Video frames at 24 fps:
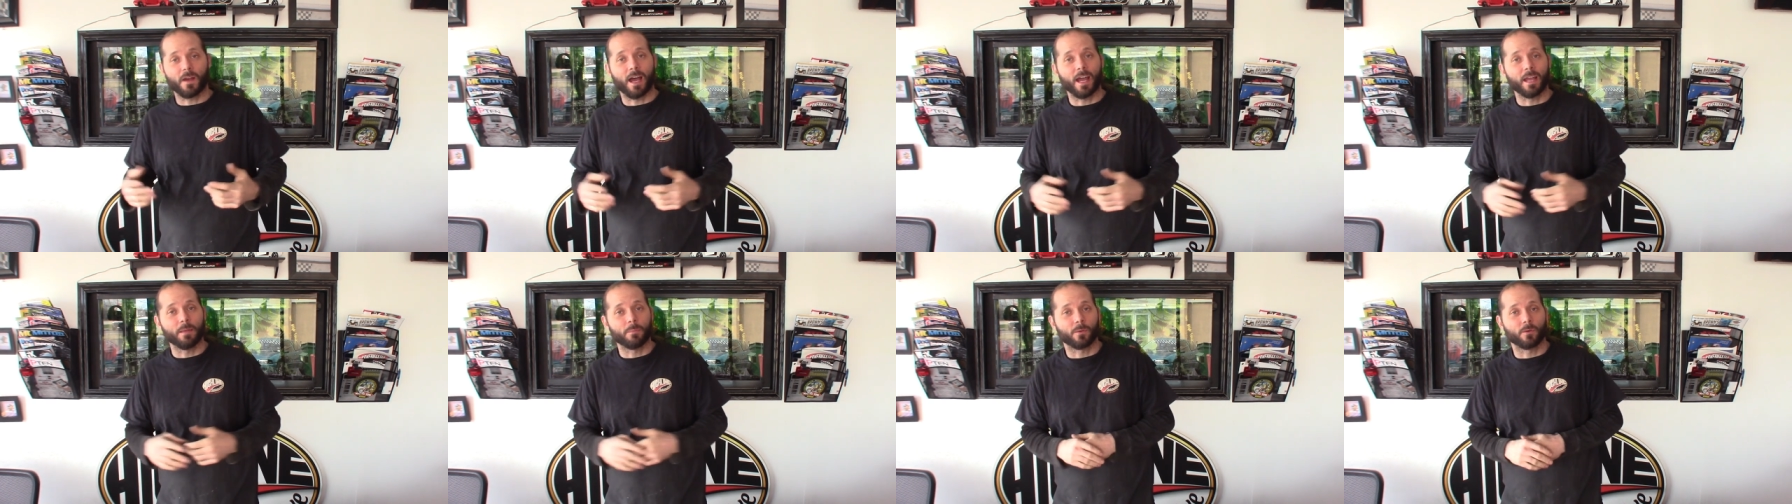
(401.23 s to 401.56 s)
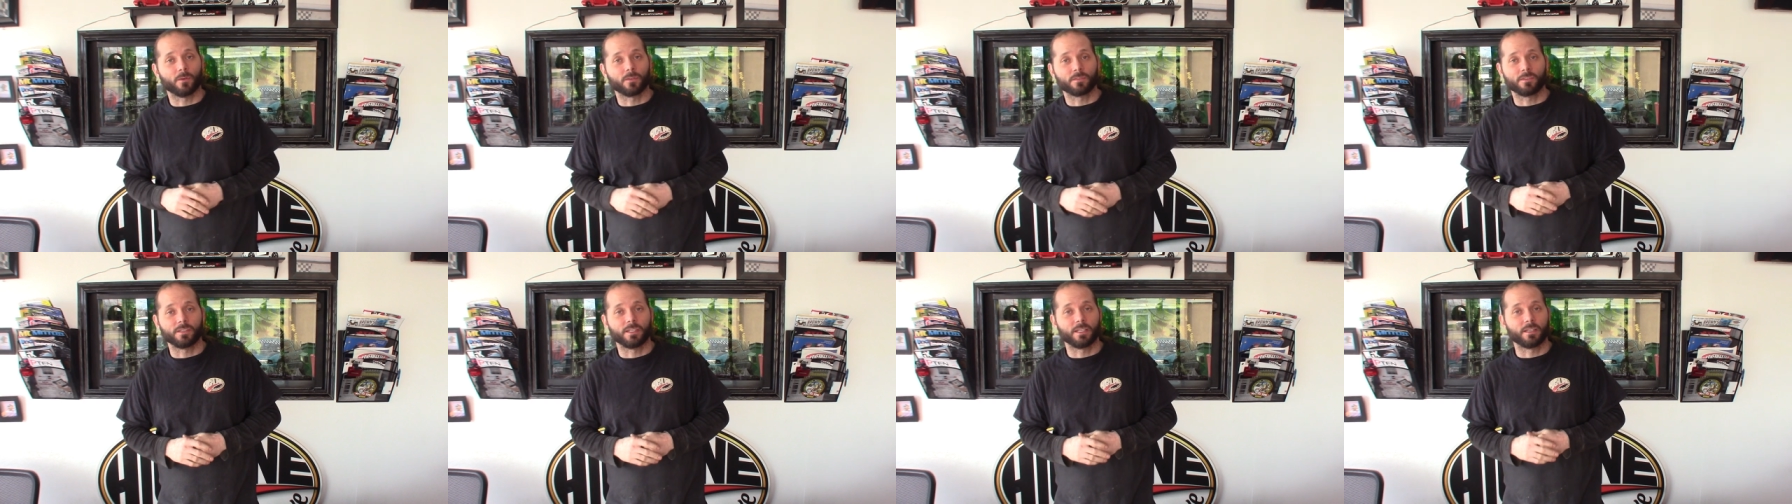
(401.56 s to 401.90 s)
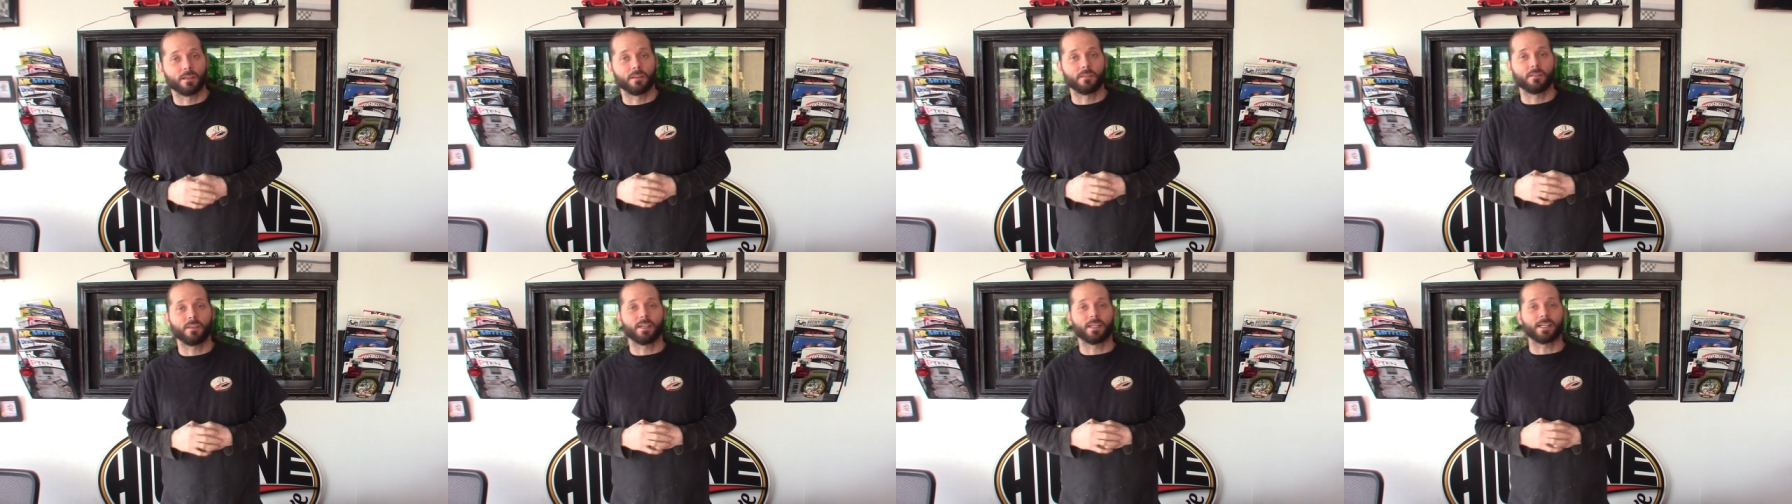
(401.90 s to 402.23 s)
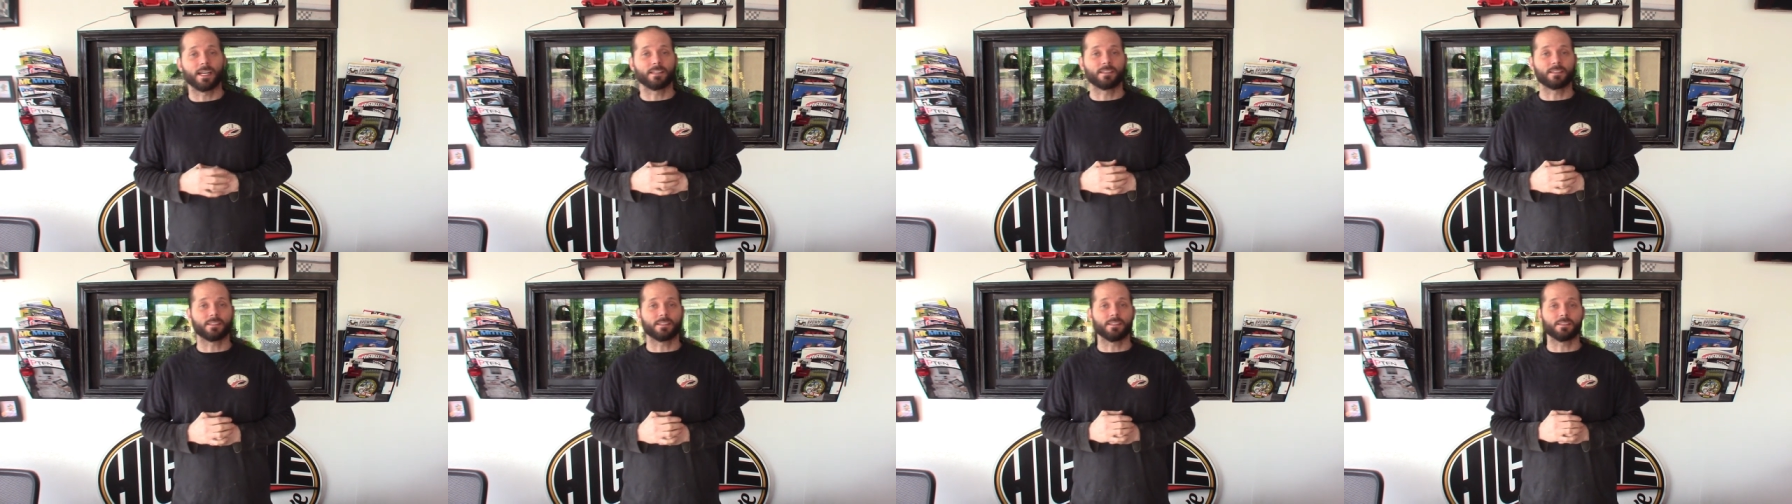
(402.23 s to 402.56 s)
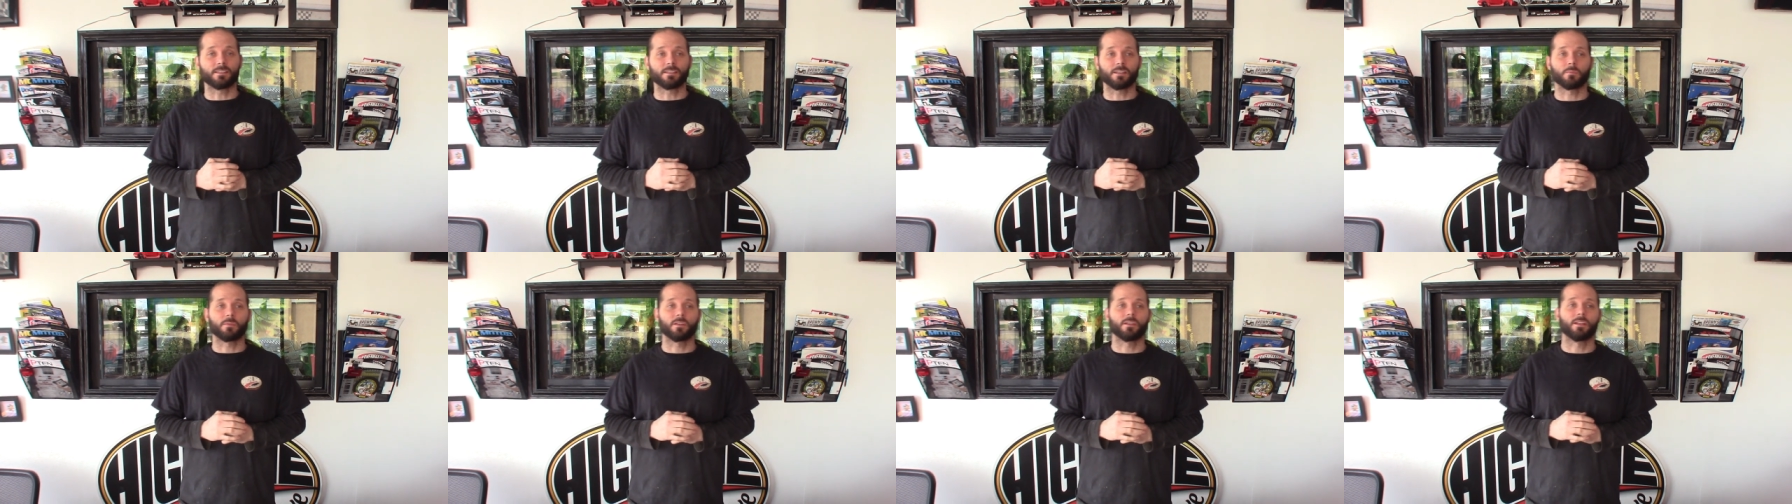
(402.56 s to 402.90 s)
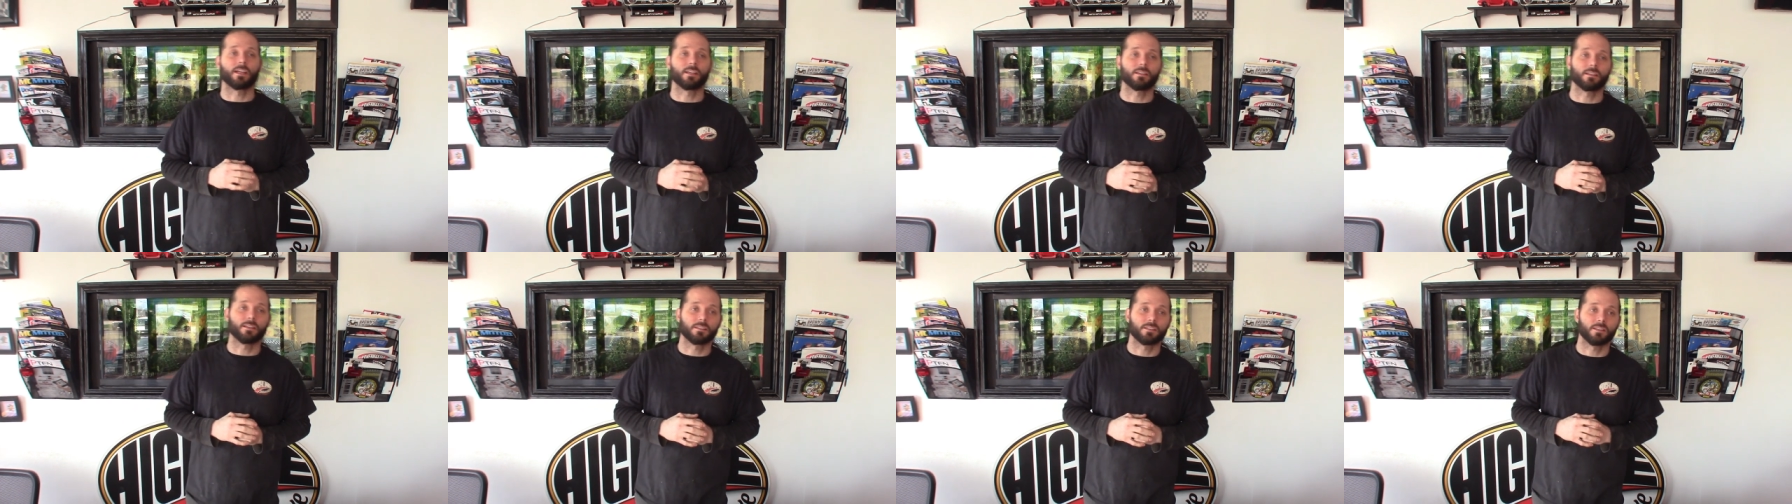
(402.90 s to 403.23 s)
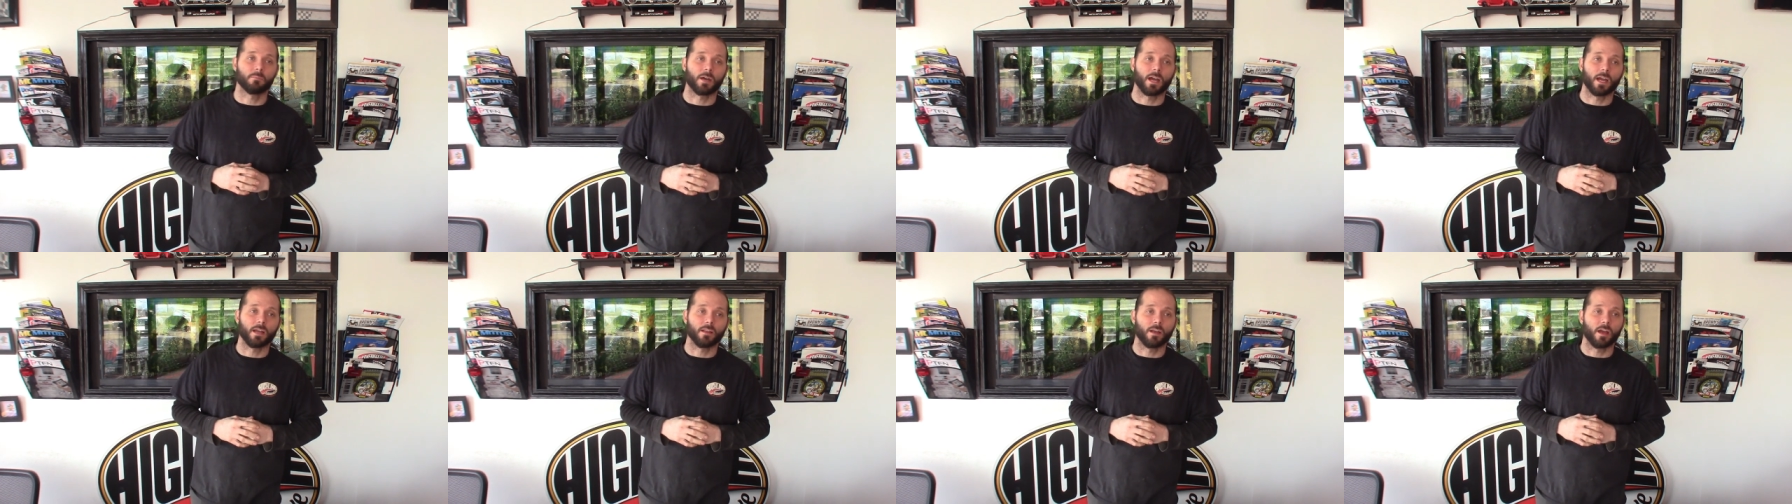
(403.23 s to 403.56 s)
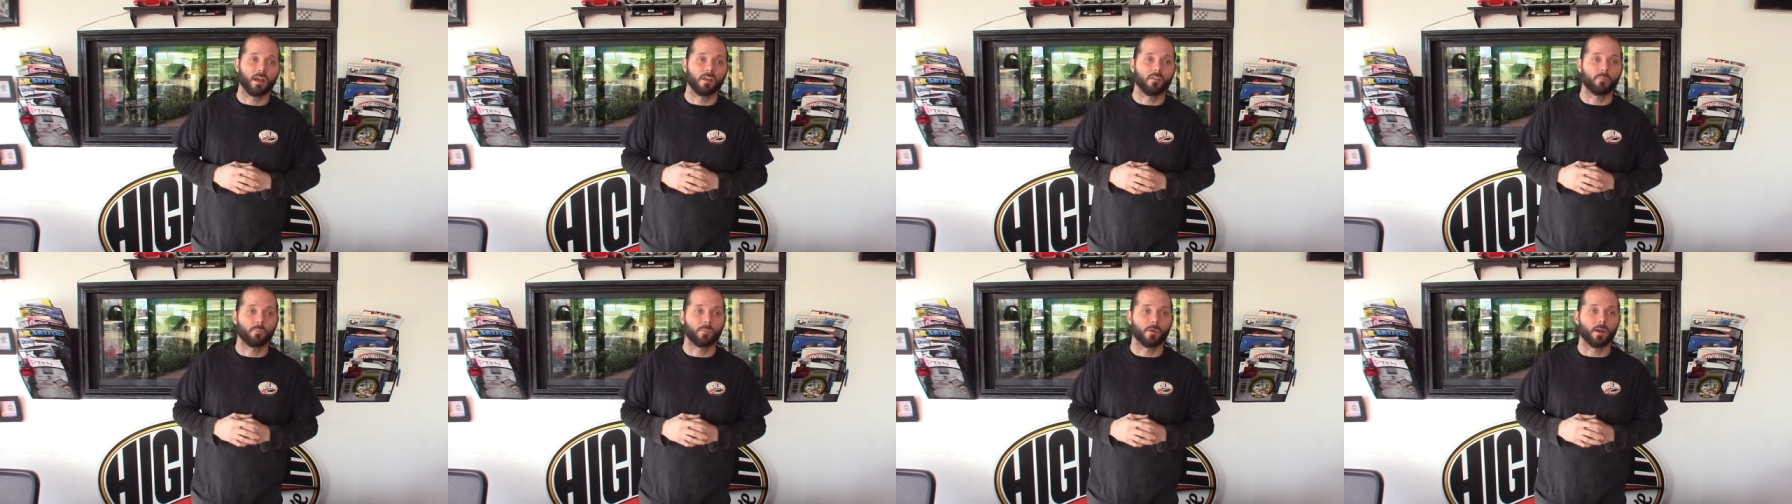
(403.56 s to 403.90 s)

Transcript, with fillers: I personally didn't think I'd see something like this in my life,